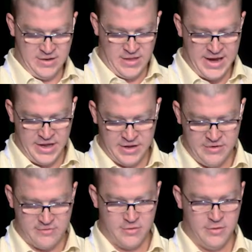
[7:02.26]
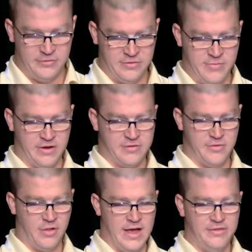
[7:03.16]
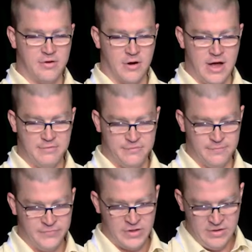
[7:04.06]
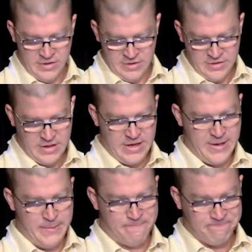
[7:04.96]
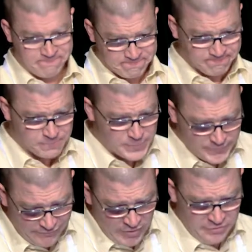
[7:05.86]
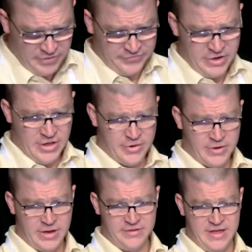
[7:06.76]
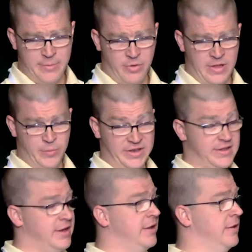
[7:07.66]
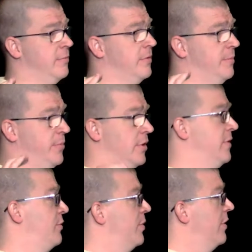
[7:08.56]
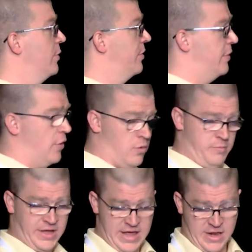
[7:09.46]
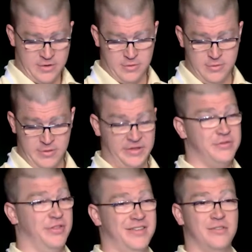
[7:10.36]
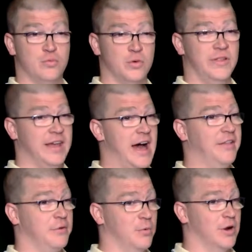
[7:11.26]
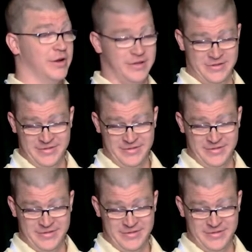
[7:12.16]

and lighting controls to make sure the lights are off. Just another example. And we did build this building with no mechanical cooling. So this has really got to work.